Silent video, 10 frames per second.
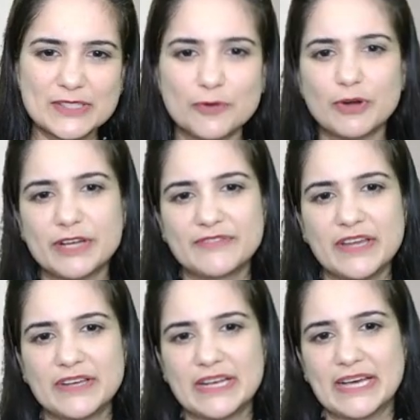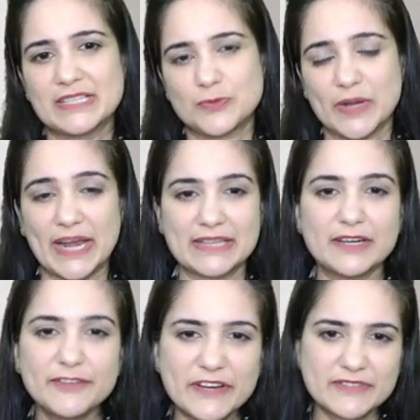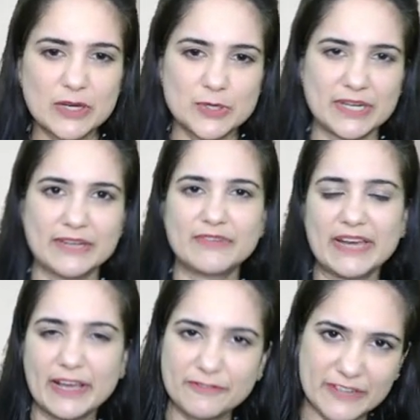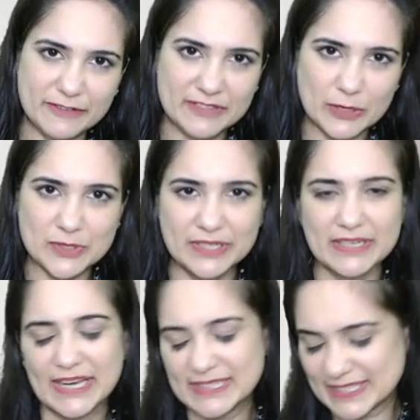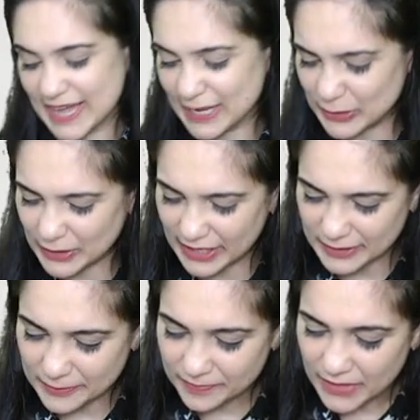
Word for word: so what if they realize 1 lakh 35,000 and 1 lakh 5,000? Let's calculate.